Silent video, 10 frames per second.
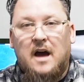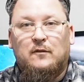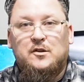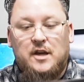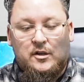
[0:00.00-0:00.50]

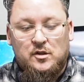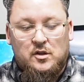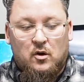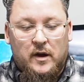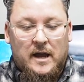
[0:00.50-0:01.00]

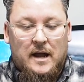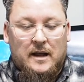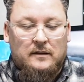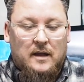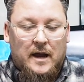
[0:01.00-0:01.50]
conversations going on
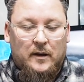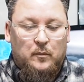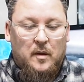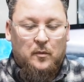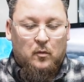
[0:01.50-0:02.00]
online
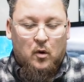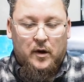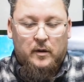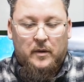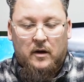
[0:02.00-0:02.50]
and people
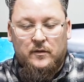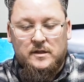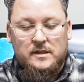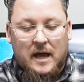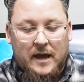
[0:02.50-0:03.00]
worried about
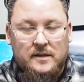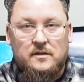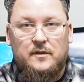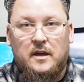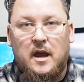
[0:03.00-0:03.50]
the size
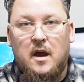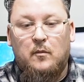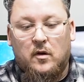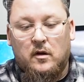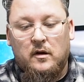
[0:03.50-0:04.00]
of the
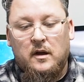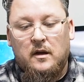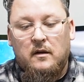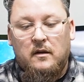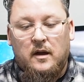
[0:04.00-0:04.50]
camera.
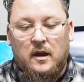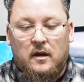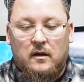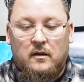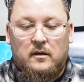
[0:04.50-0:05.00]

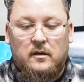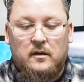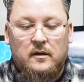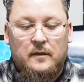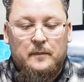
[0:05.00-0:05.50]
And
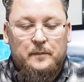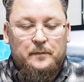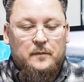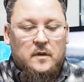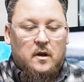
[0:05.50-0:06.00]

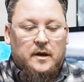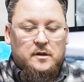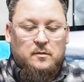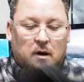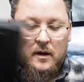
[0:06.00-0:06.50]
you know, I
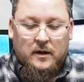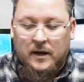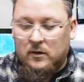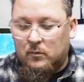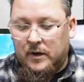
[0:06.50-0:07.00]
just want to
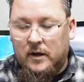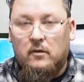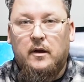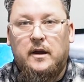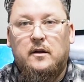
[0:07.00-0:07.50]
kind of
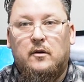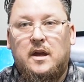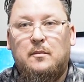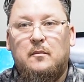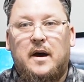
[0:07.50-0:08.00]
reiterate, you know,
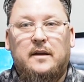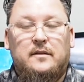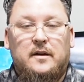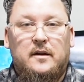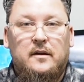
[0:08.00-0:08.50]
keep in
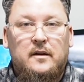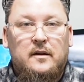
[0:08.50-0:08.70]
mind that